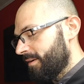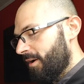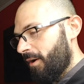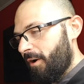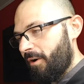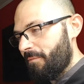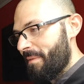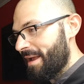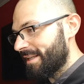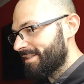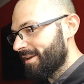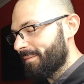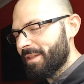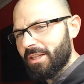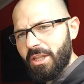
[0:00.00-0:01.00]
oh man,
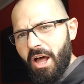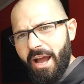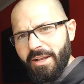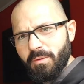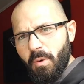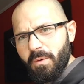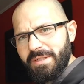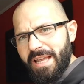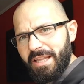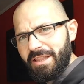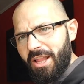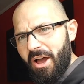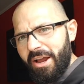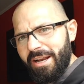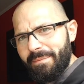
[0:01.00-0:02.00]
some of the lines. What was that
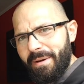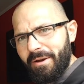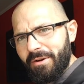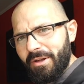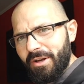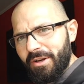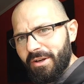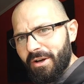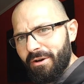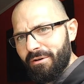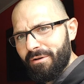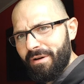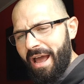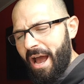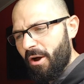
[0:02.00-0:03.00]
line about? Uh,
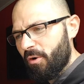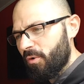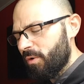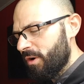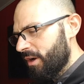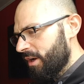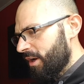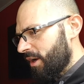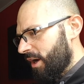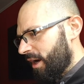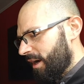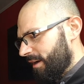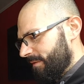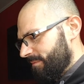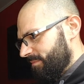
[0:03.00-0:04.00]
uh, how
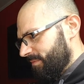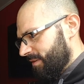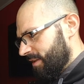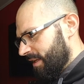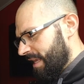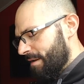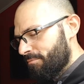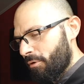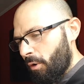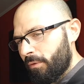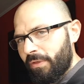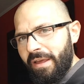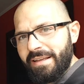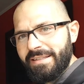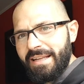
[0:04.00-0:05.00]
uh, he broke
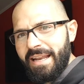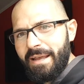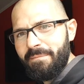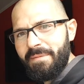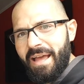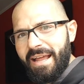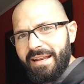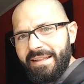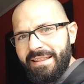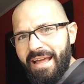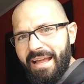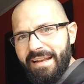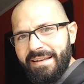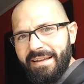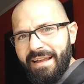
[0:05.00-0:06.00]
things in him that
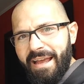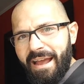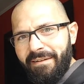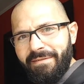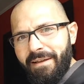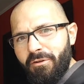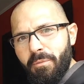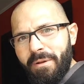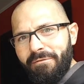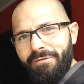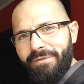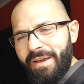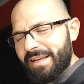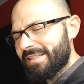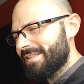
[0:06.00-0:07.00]
that have never been
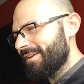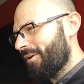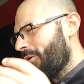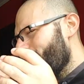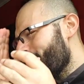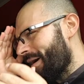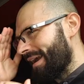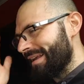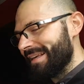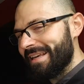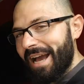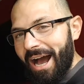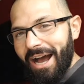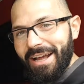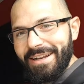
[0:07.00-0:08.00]
fixed. Oh my
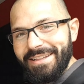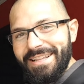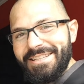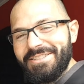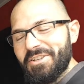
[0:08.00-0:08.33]
god, this